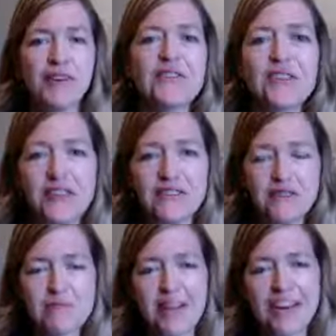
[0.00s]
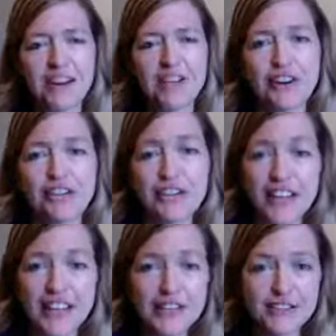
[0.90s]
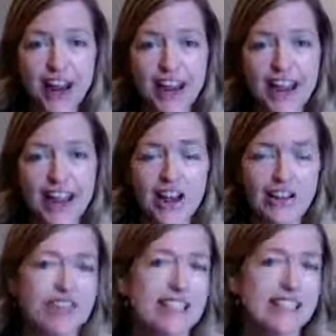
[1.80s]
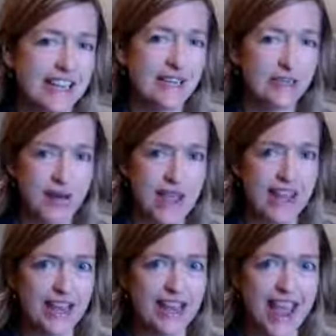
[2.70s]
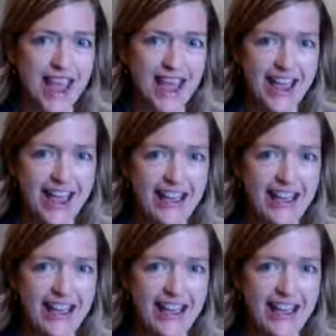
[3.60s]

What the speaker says: Thank you for being here for Feelings Friday, our 6th week. Yay!